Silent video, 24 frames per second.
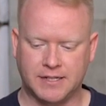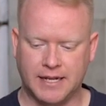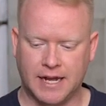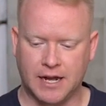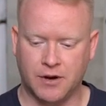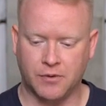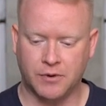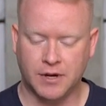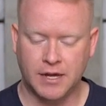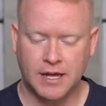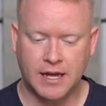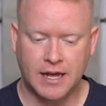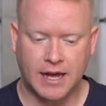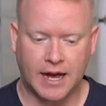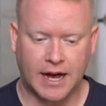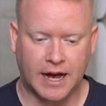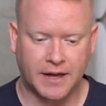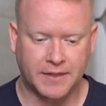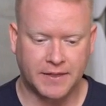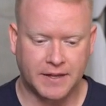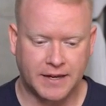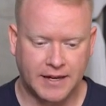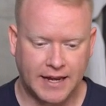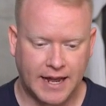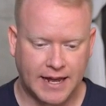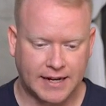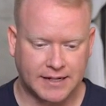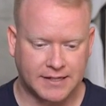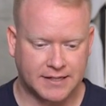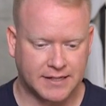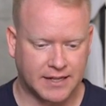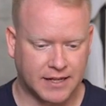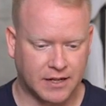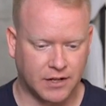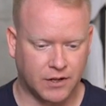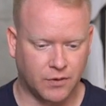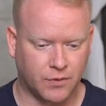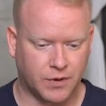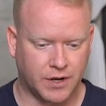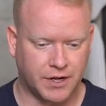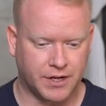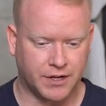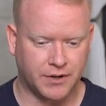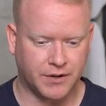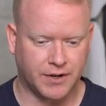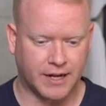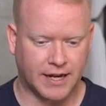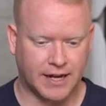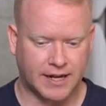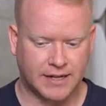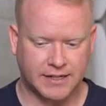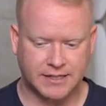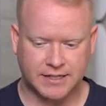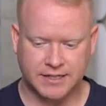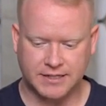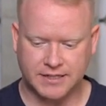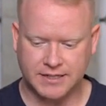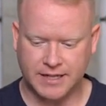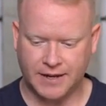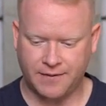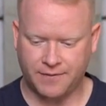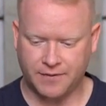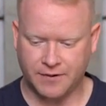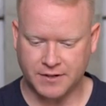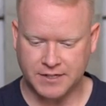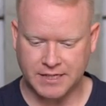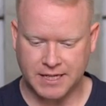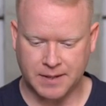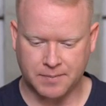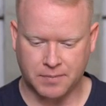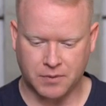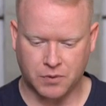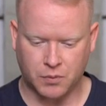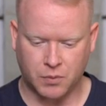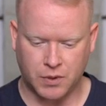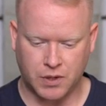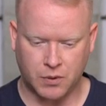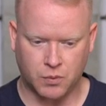Now, the next thing you want to do, guys, is say, for example, we